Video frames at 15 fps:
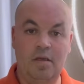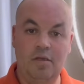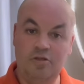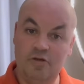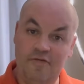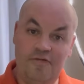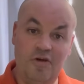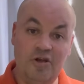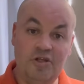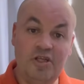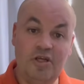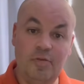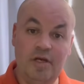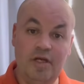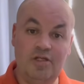So first
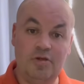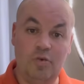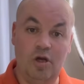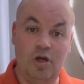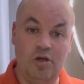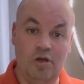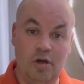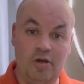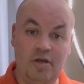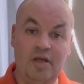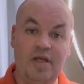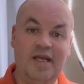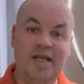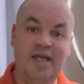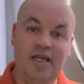thing we need to work on
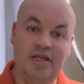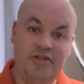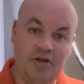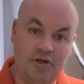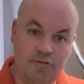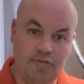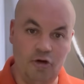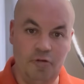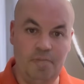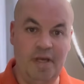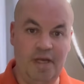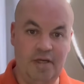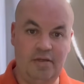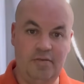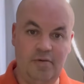is your
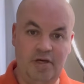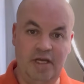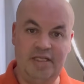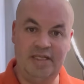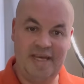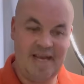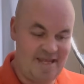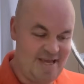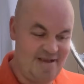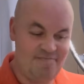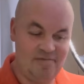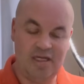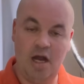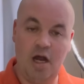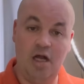grouping. We need to get them
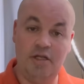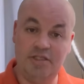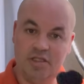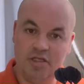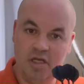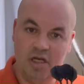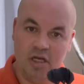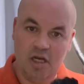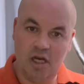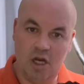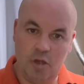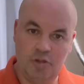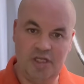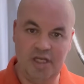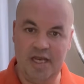darts
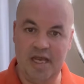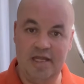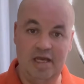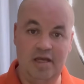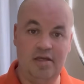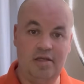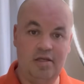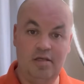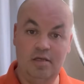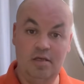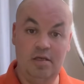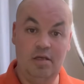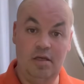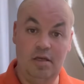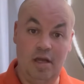close together.
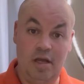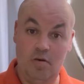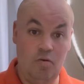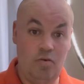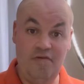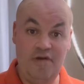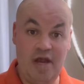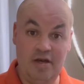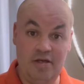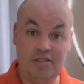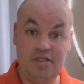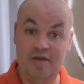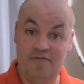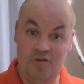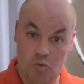In all fairness,
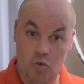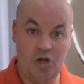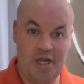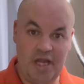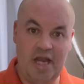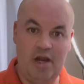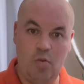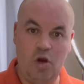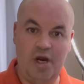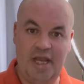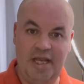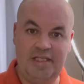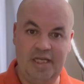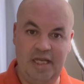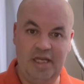if you want to hit a
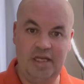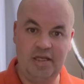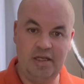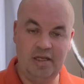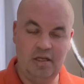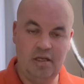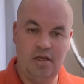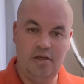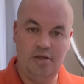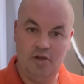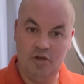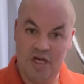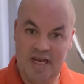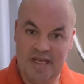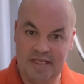180, you
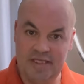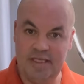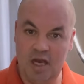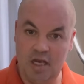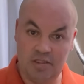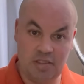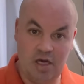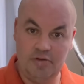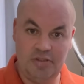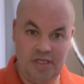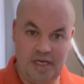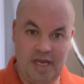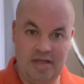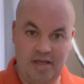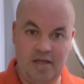need the darts close
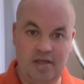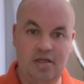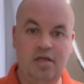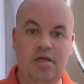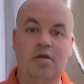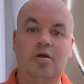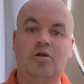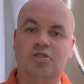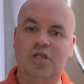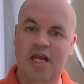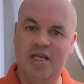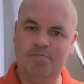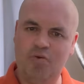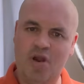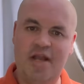together. So
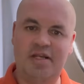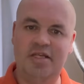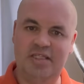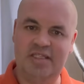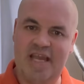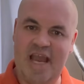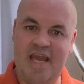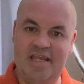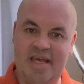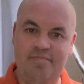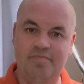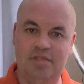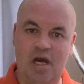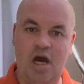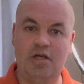let's practice getting them
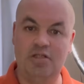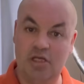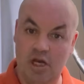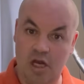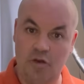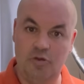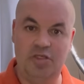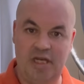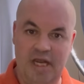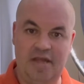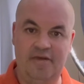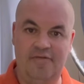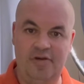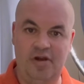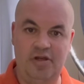darts close together
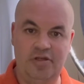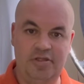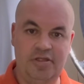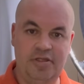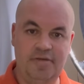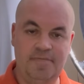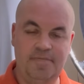first.